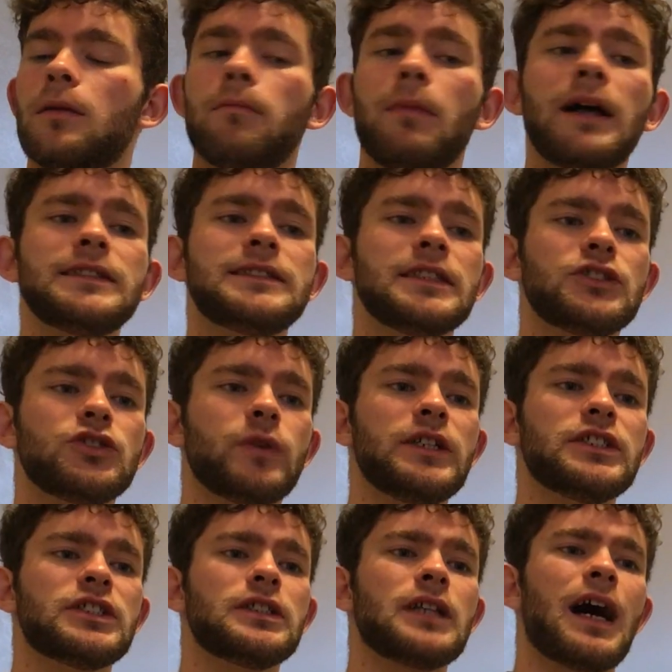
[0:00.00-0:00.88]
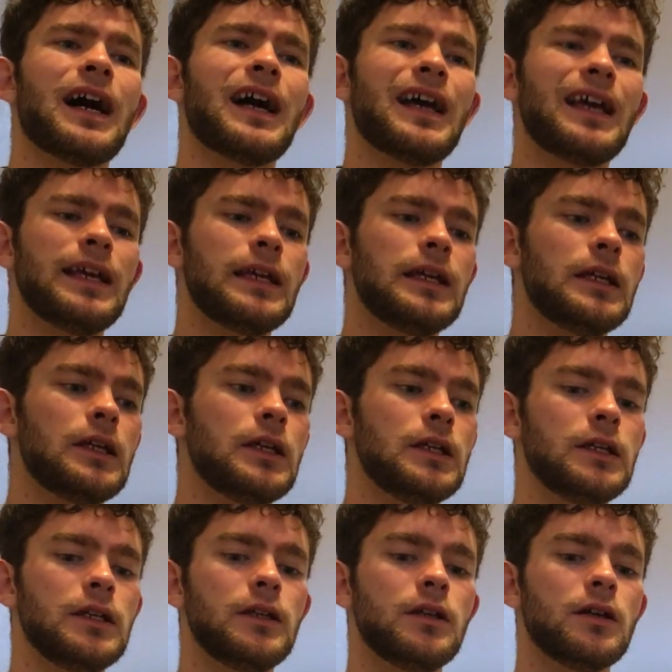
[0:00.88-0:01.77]
my situation.
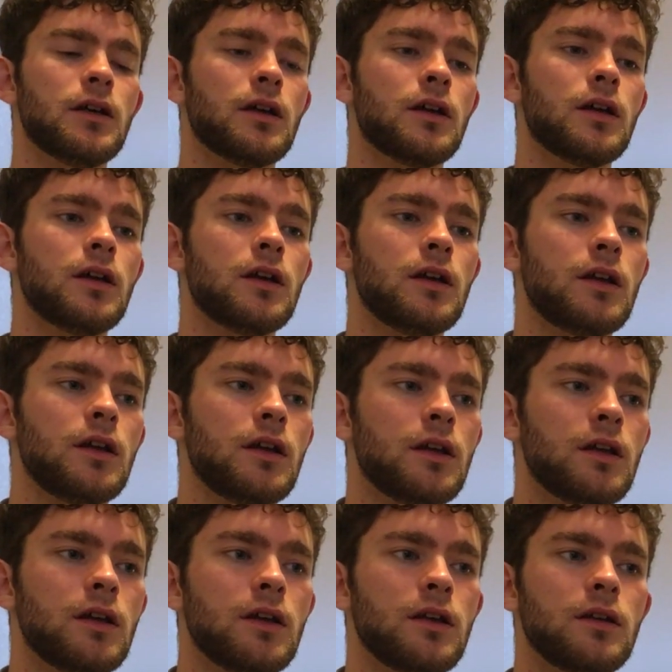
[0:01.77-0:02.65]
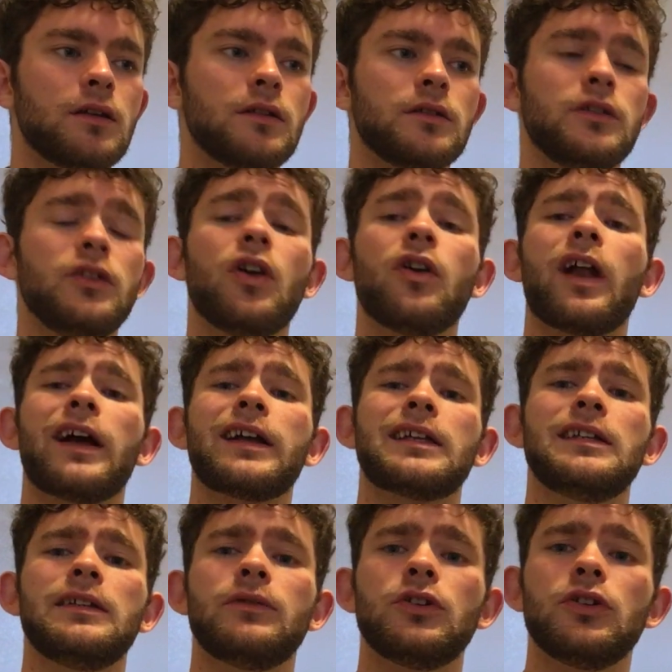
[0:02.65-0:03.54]
I
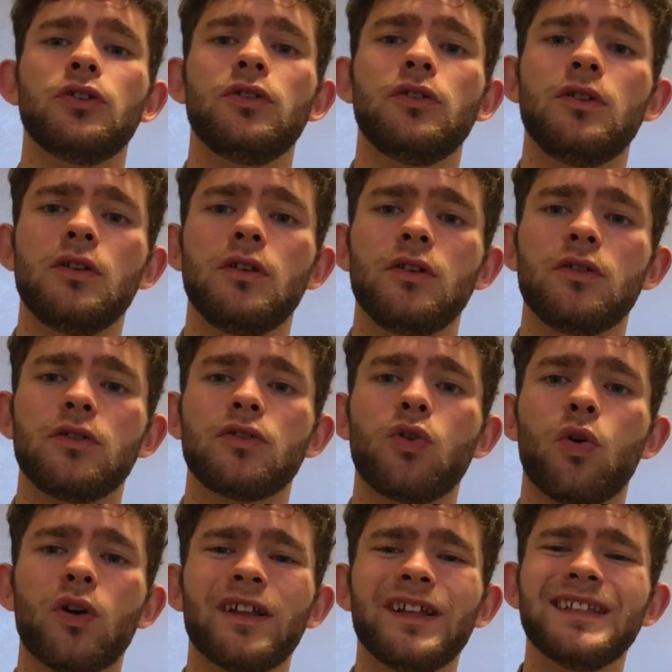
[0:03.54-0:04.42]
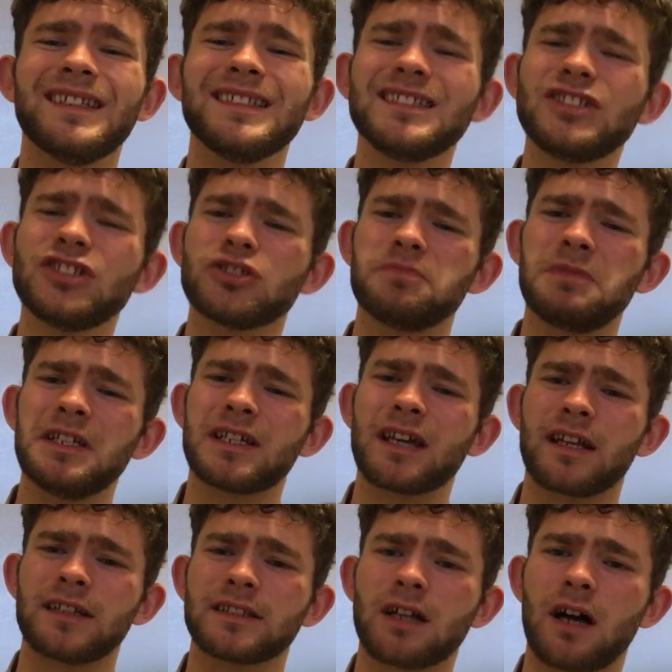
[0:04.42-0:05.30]
can even correlate. This is just me
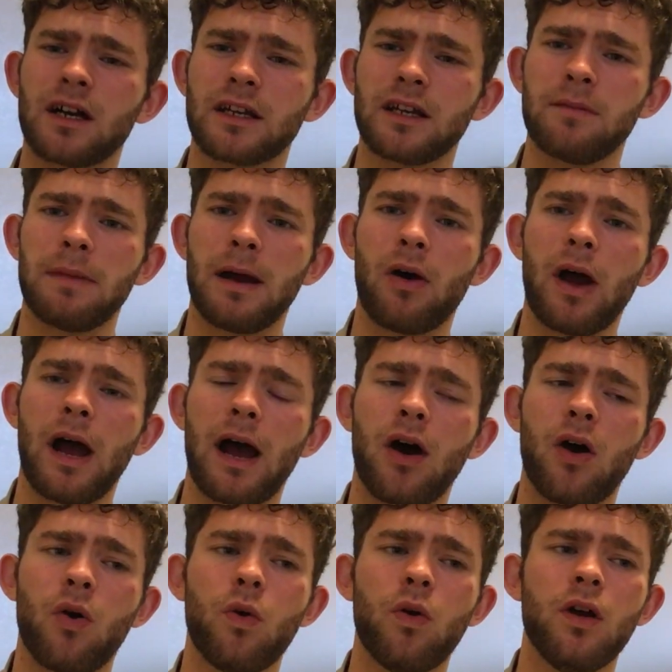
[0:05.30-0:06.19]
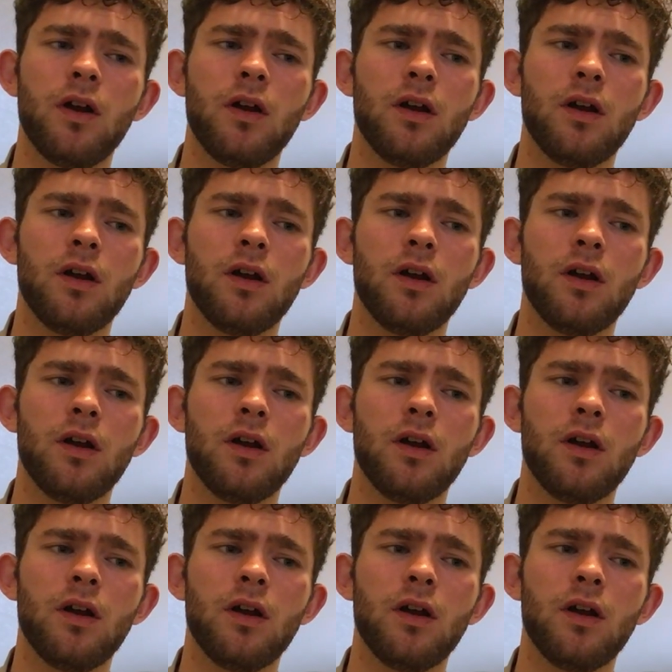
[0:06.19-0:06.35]
kind of talking about how